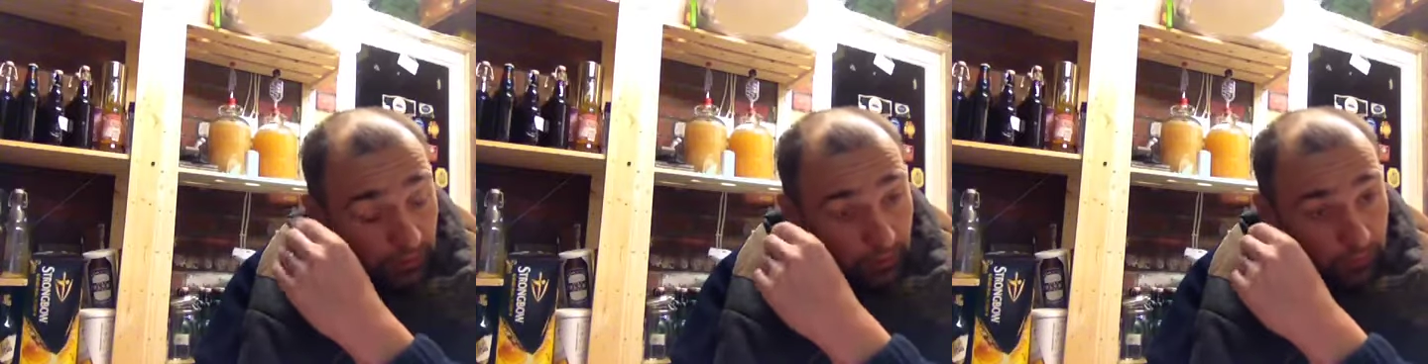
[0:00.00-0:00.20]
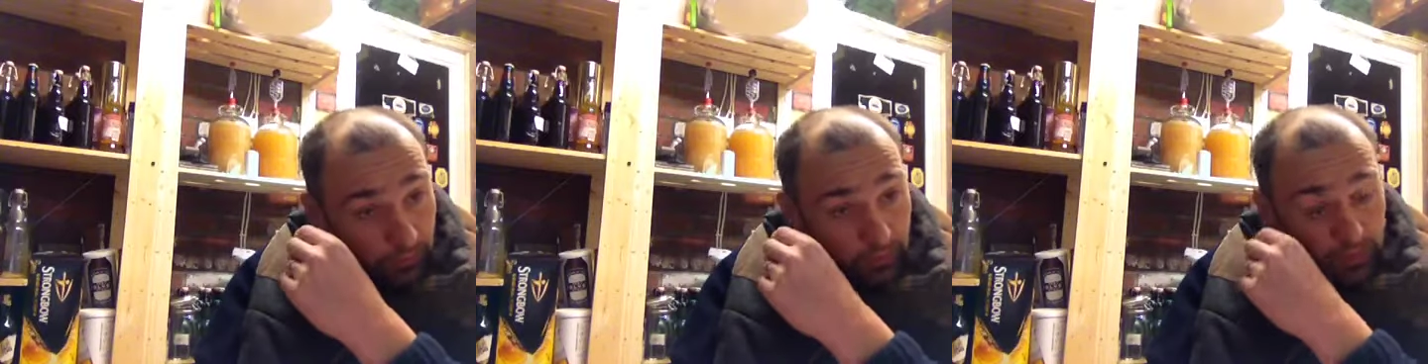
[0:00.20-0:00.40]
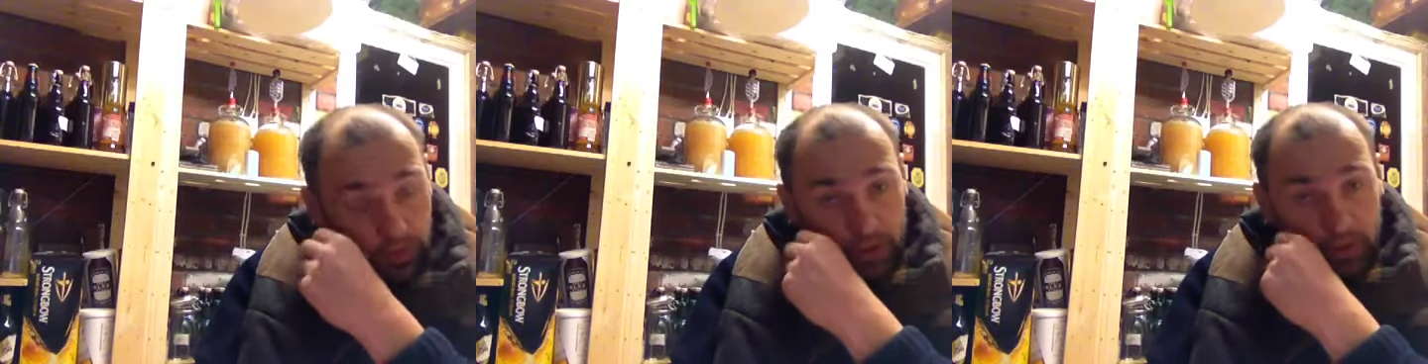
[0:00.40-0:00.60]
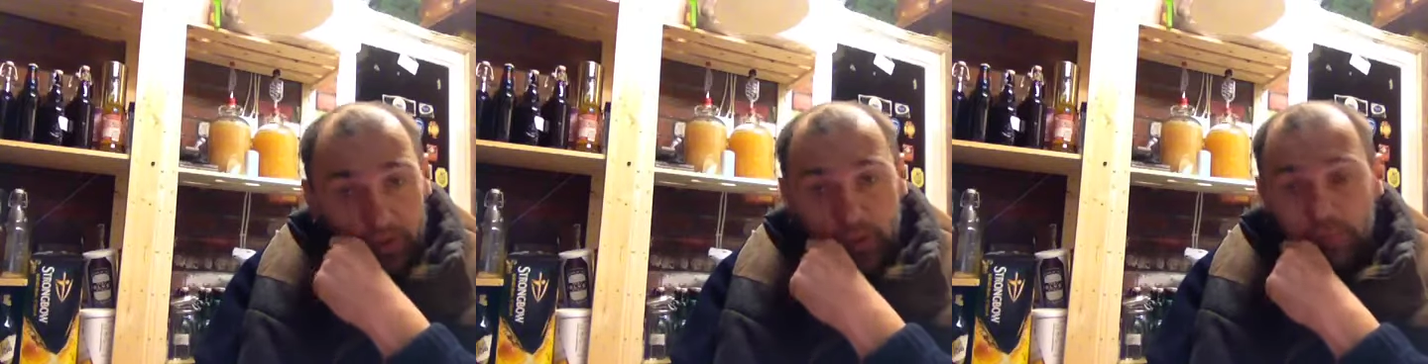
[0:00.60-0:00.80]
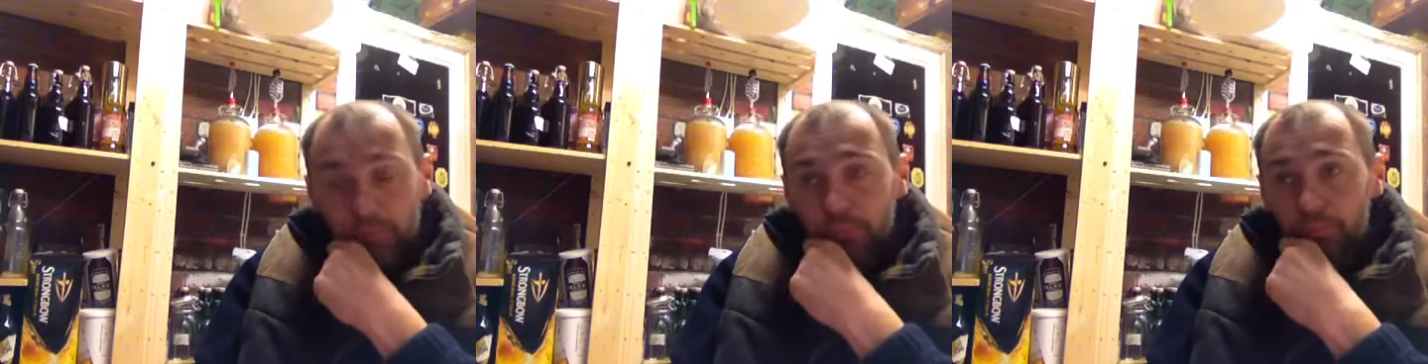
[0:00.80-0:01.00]
Obviously,
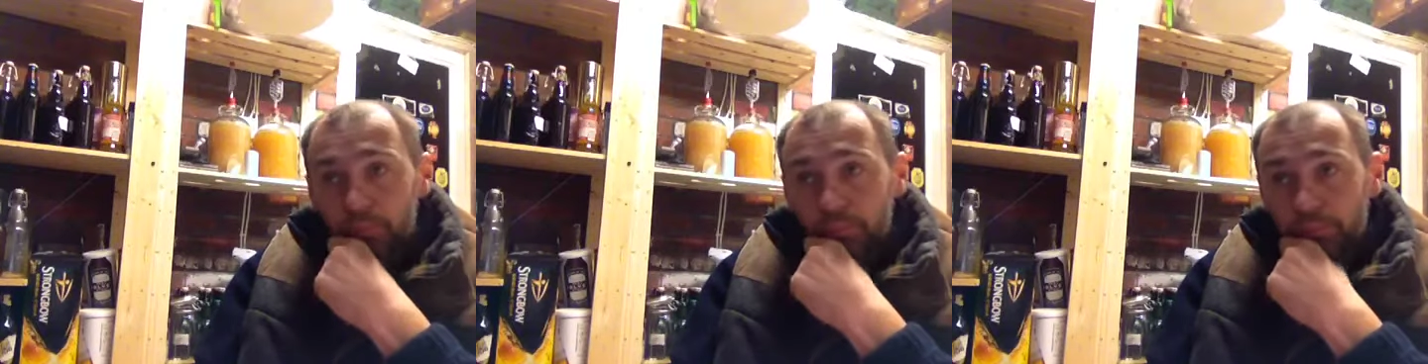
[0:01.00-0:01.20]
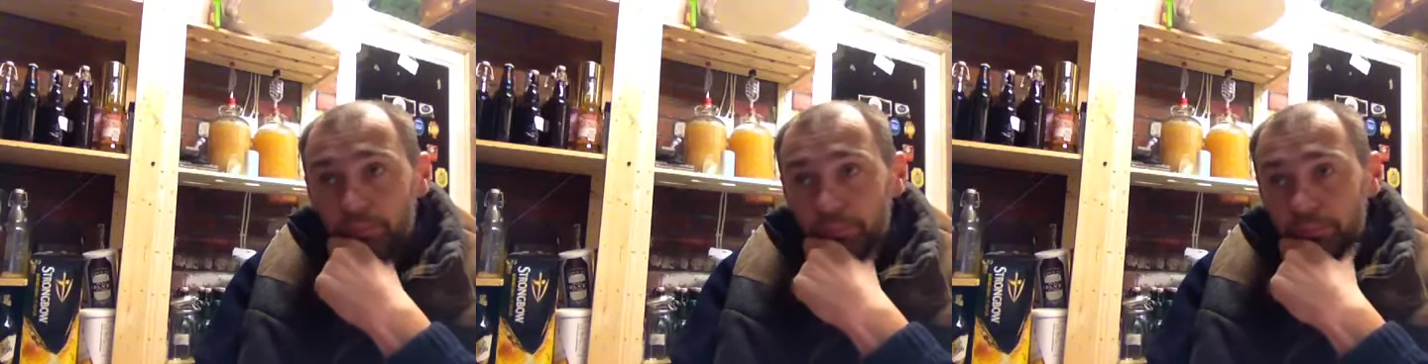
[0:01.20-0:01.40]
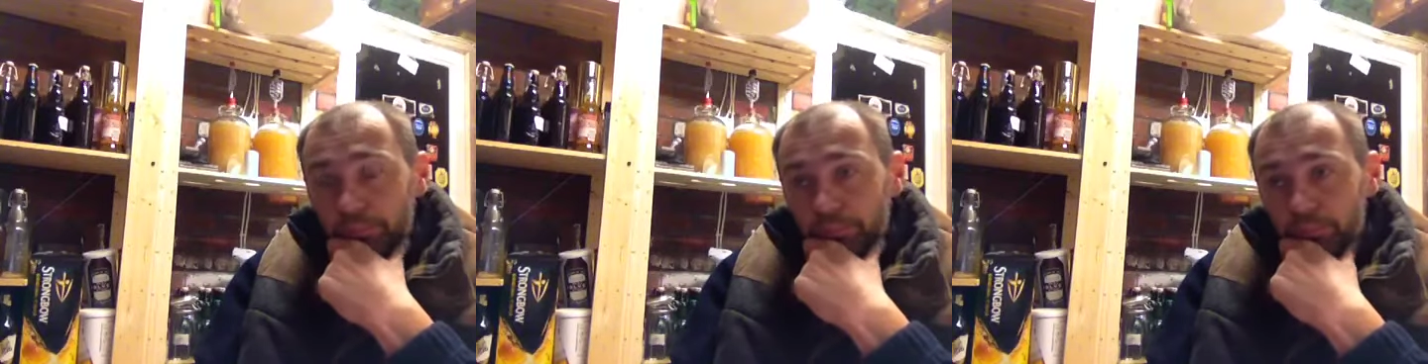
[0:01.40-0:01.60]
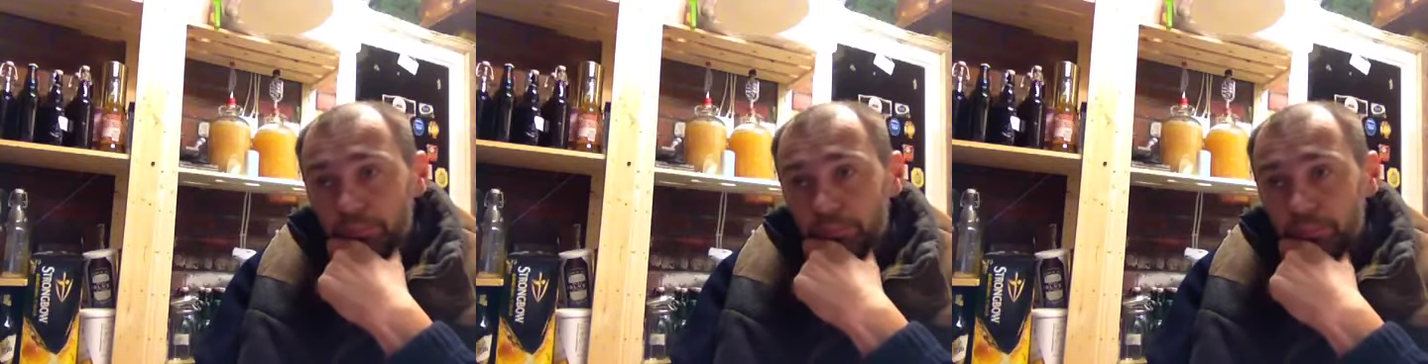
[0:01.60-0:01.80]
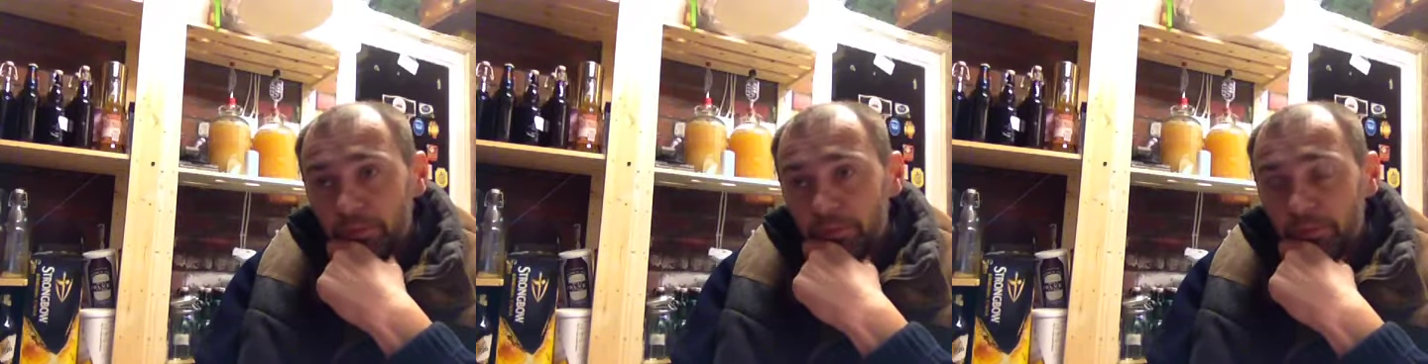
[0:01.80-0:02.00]
it's
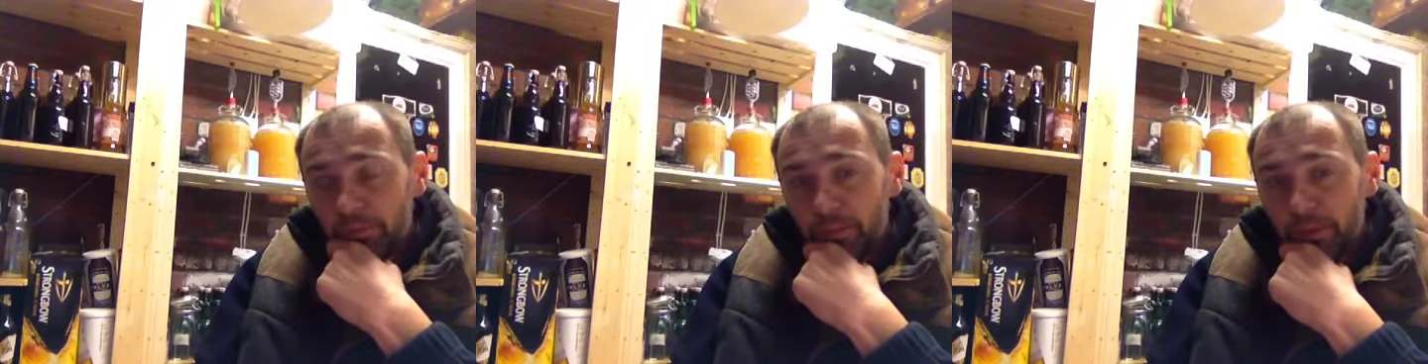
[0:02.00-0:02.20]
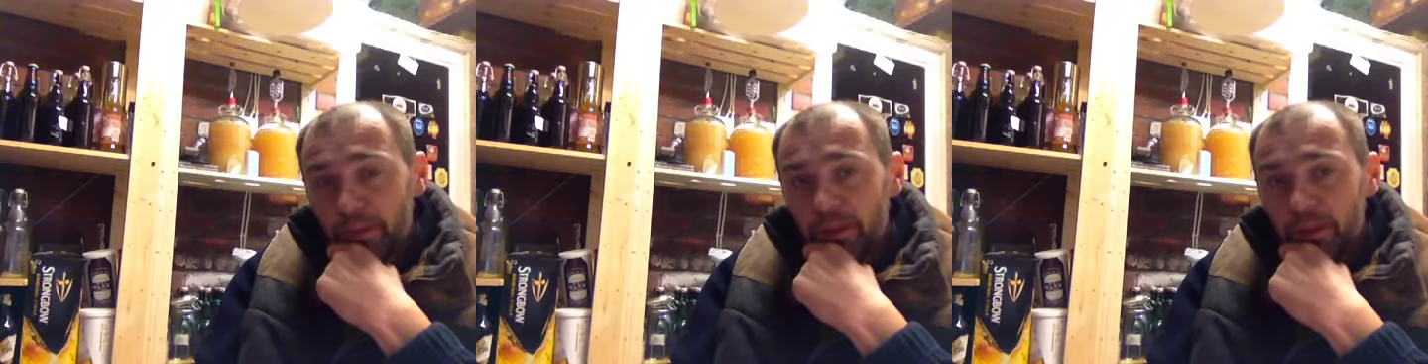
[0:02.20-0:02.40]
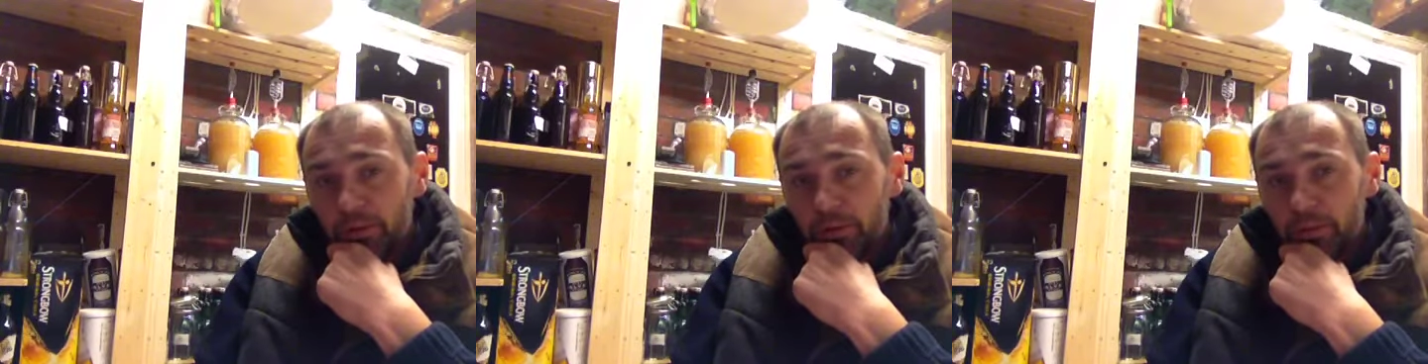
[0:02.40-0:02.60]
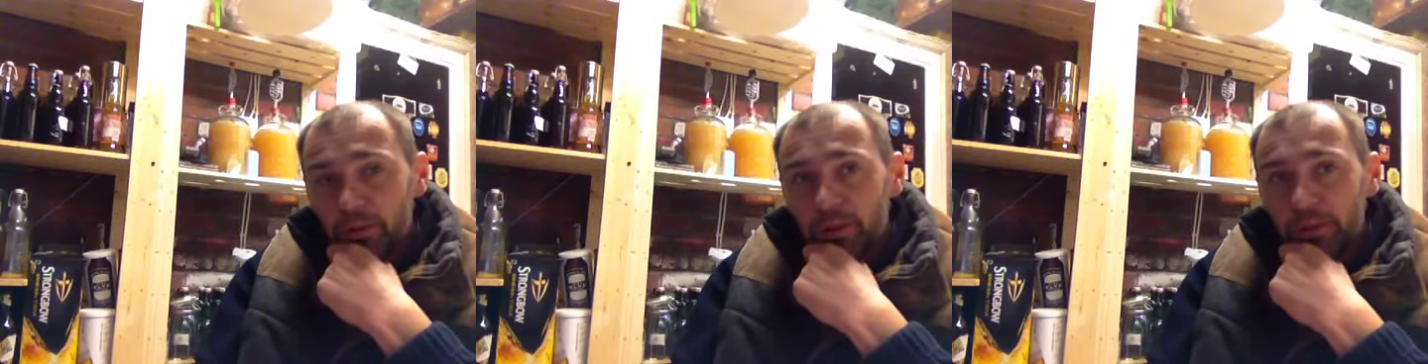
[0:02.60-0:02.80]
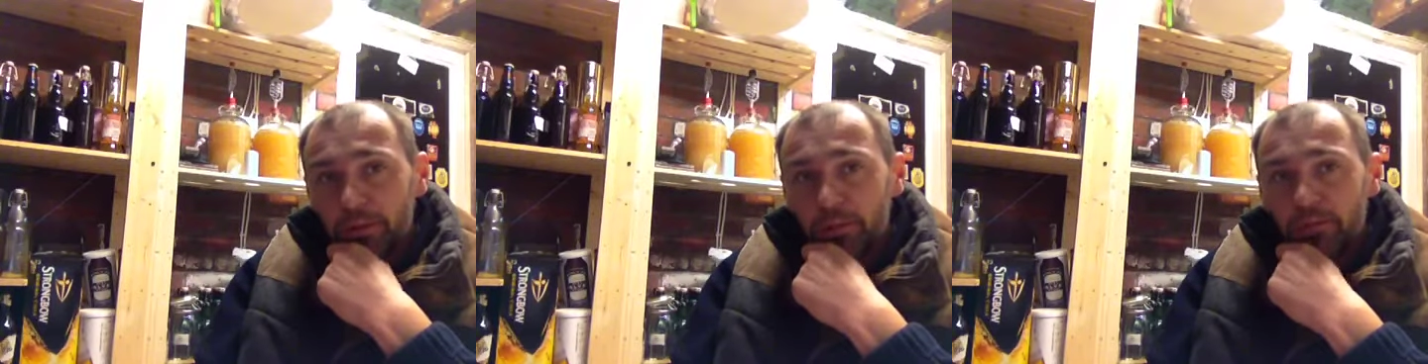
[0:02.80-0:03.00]
been fermenting
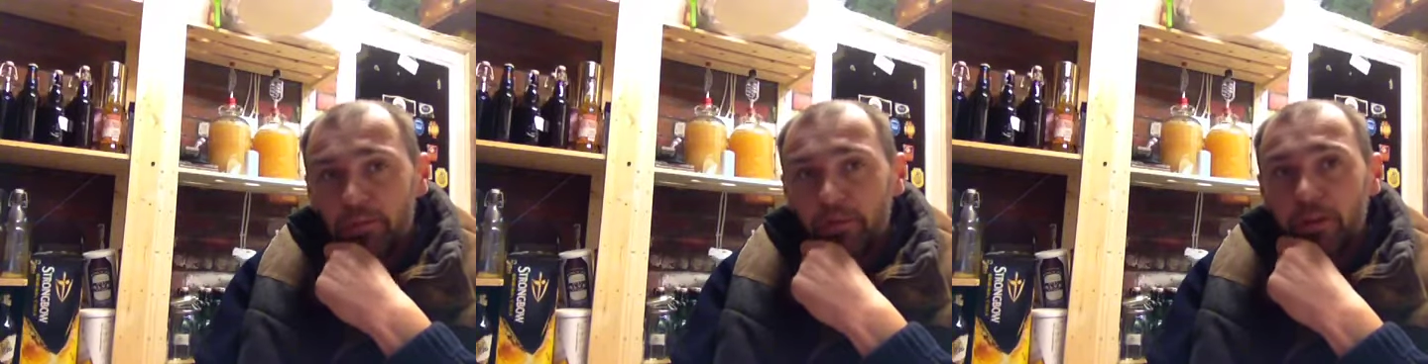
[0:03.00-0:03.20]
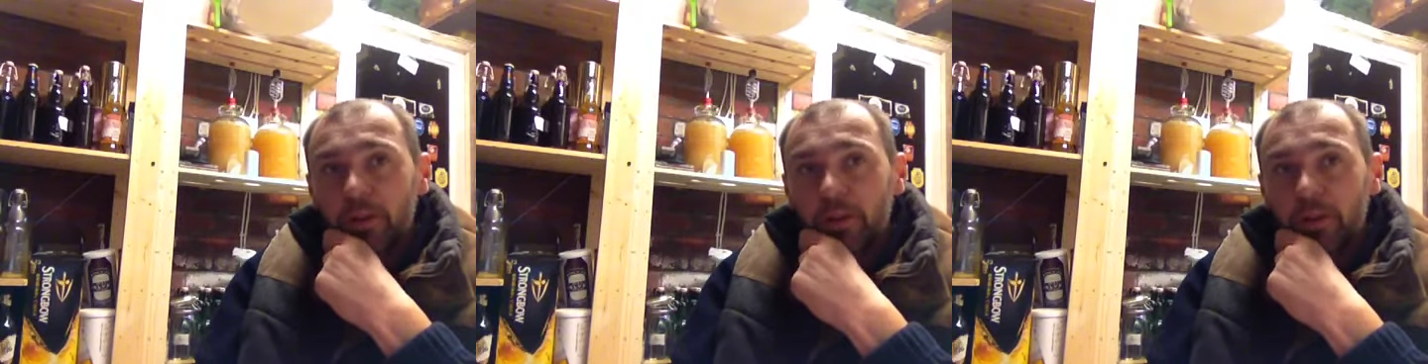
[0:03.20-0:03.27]
away with